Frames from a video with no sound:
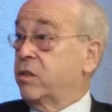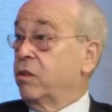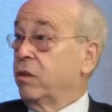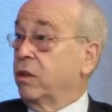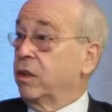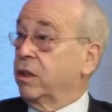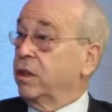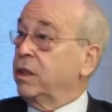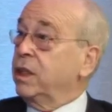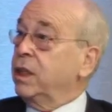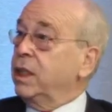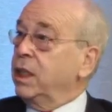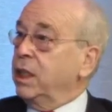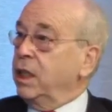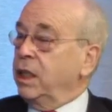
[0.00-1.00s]
to the
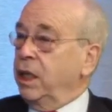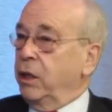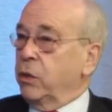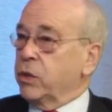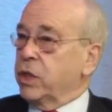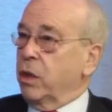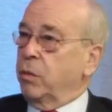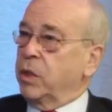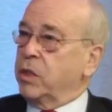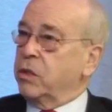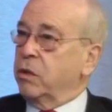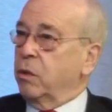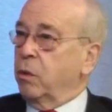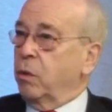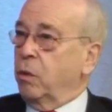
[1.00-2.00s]
NATO summit.
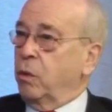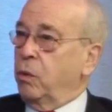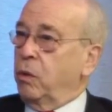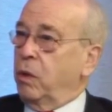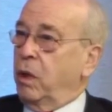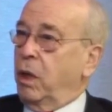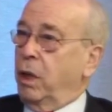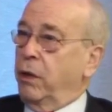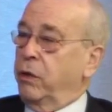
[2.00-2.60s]
So uh,